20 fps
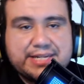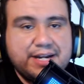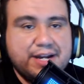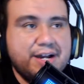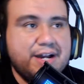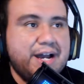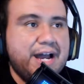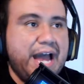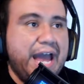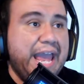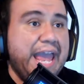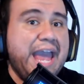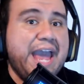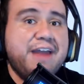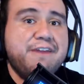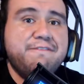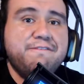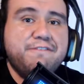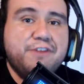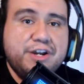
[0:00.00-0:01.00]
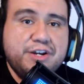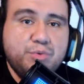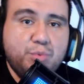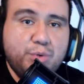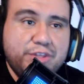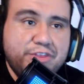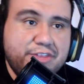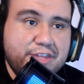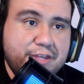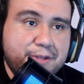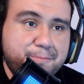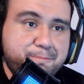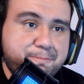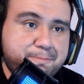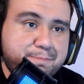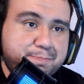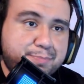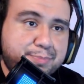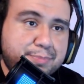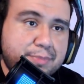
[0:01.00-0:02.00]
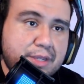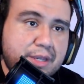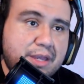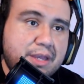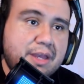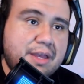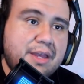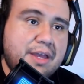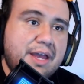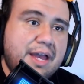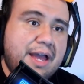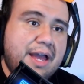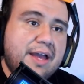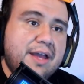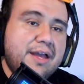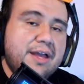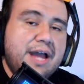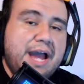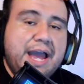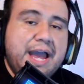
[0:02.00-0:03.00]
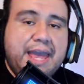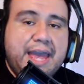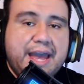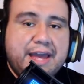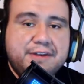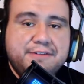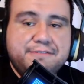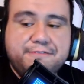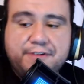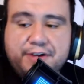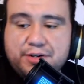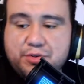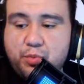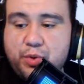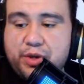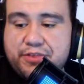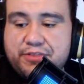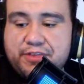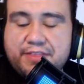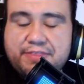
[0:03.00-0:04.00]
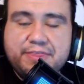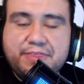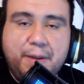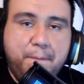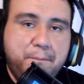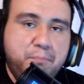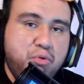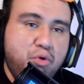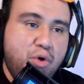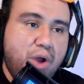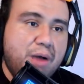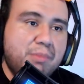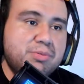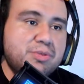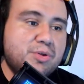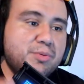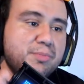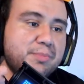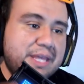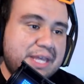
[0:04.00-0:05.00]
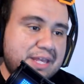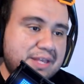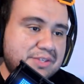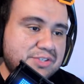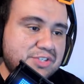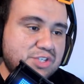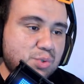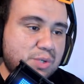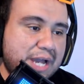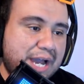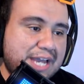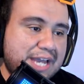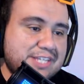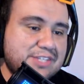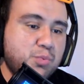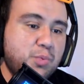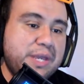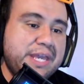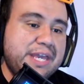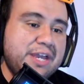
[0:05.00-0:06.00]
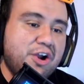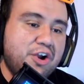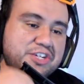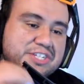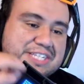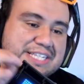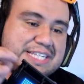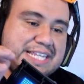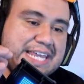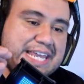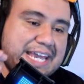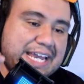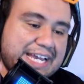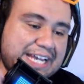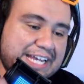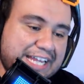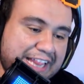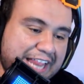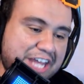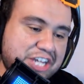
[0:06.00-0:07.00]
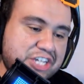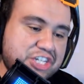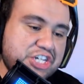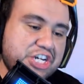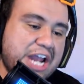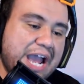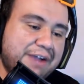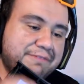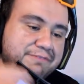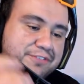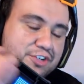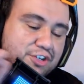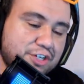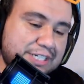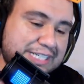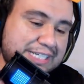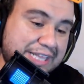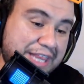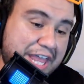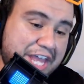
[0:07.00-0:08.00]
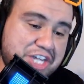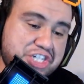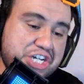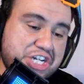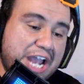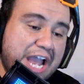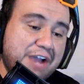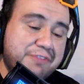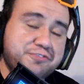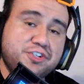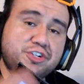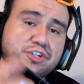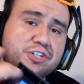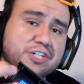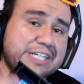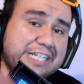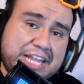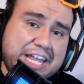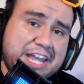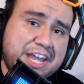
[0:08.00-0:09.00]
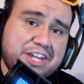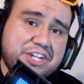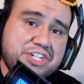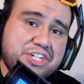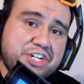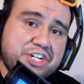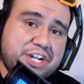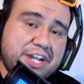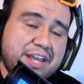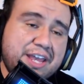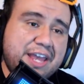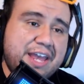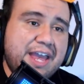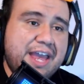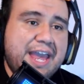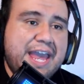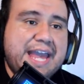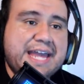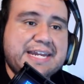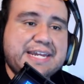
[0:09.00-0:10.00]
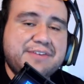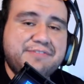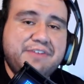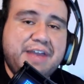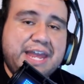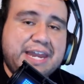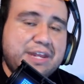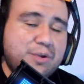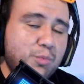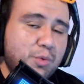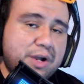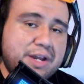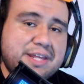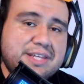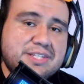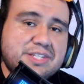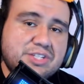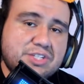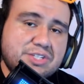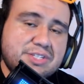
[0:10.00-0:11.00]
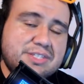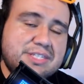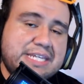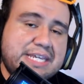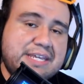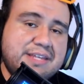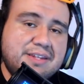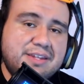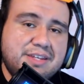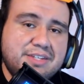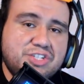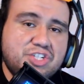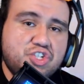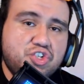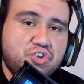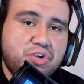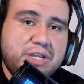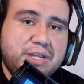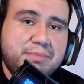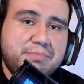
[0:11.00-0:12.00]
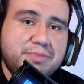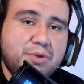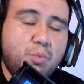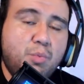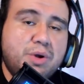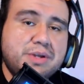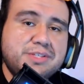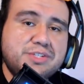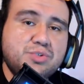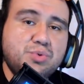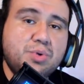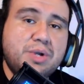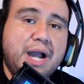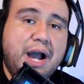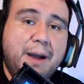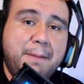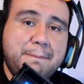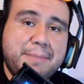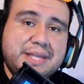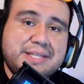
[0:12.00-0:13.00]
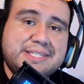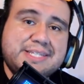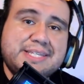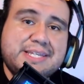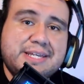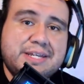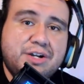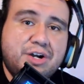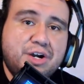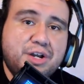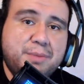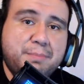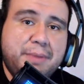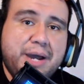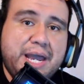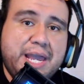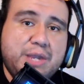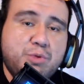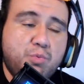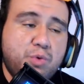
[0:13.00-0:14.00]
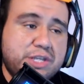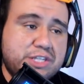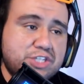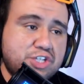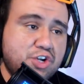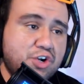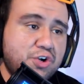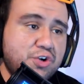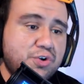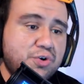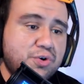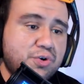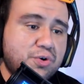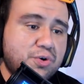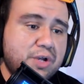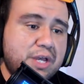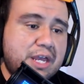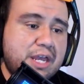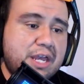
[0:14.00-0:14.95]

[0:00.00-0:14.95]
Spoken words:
I had fun with it. The problem is, you guys, we are seeing glitch after glitch after glitch. And if anyone is seeing this stream, the ones who commented on my Returnal